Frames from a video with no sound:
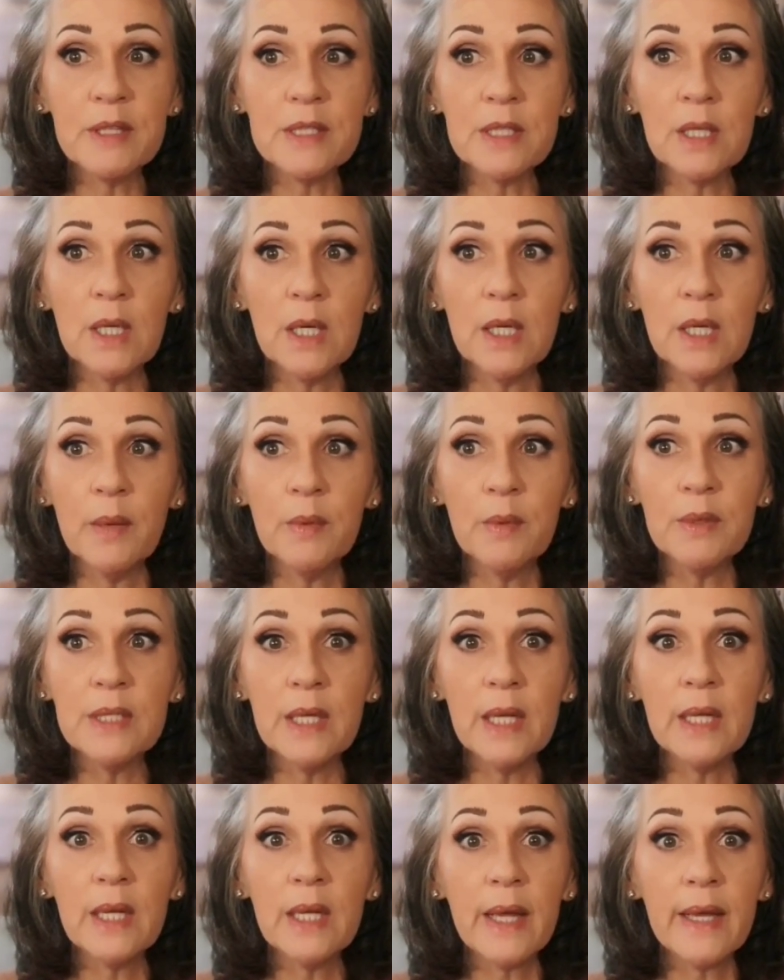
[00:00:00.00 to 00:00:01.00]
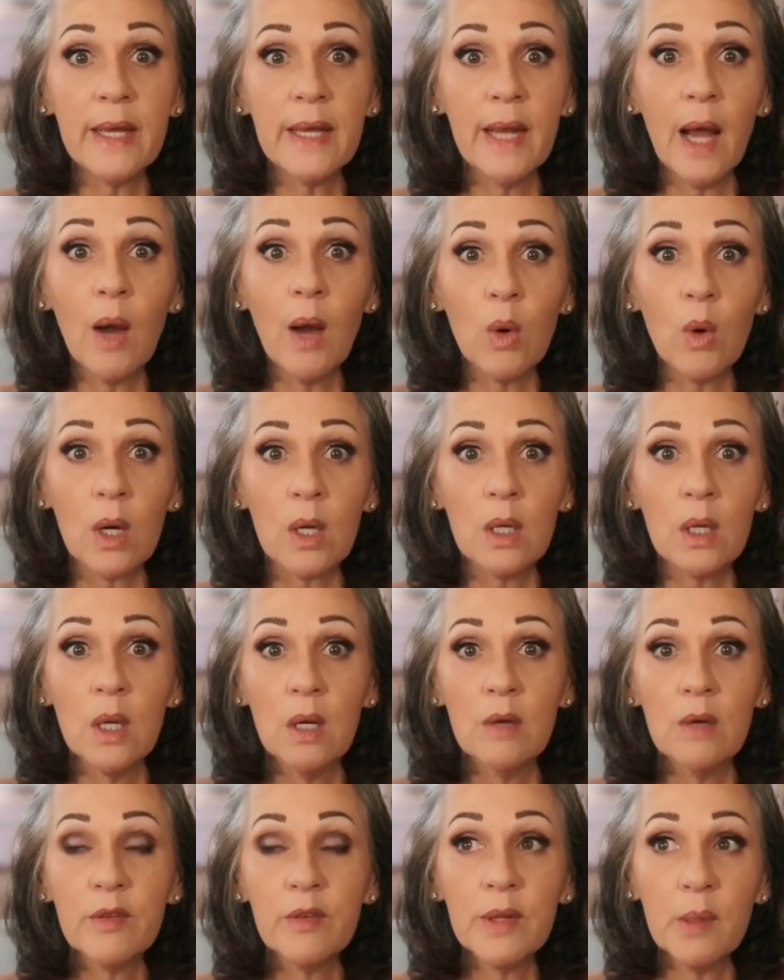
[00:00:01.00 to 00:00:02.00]
Hut and it would take like an hour
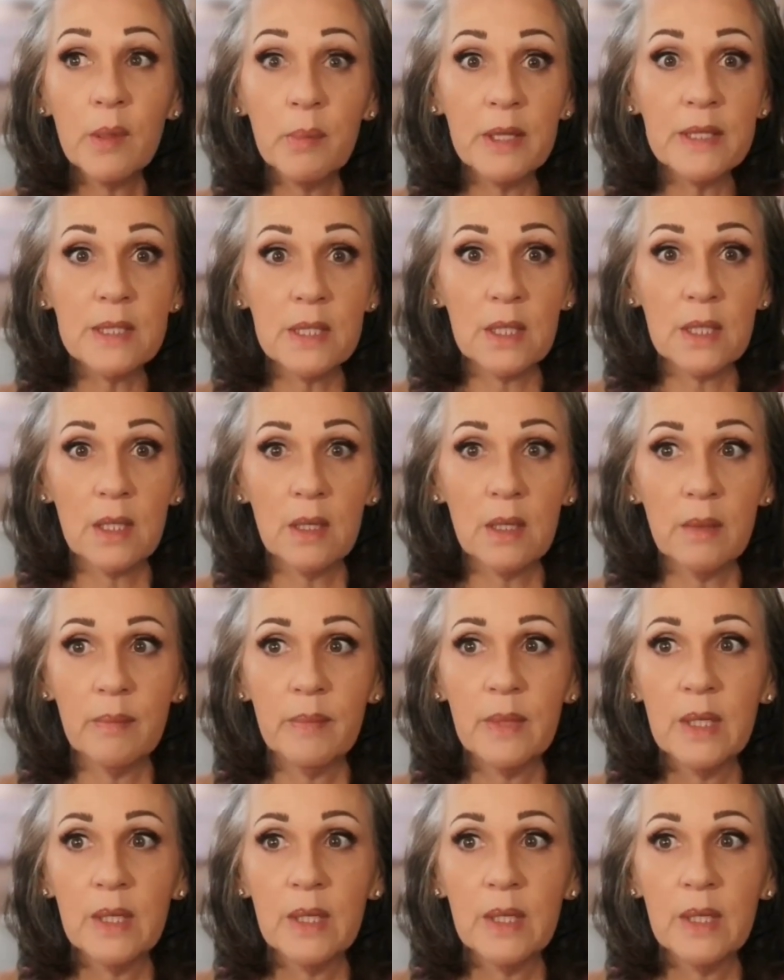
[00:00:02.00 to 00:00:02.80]
for the pizza to come.